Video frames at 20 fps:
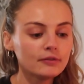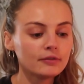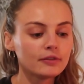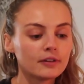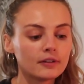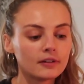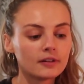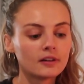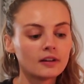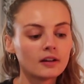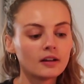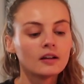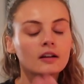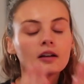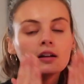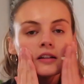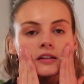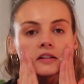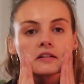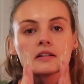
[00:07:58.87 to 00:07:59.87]

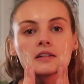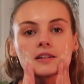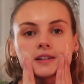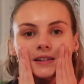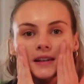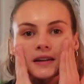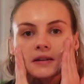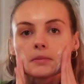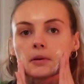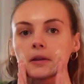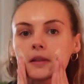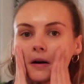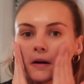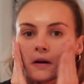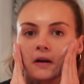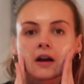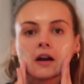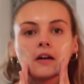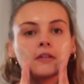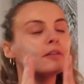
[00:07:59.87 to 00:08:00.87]
So I'm just gonna put that
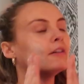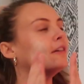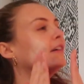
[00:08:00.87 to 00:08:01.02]
on. I've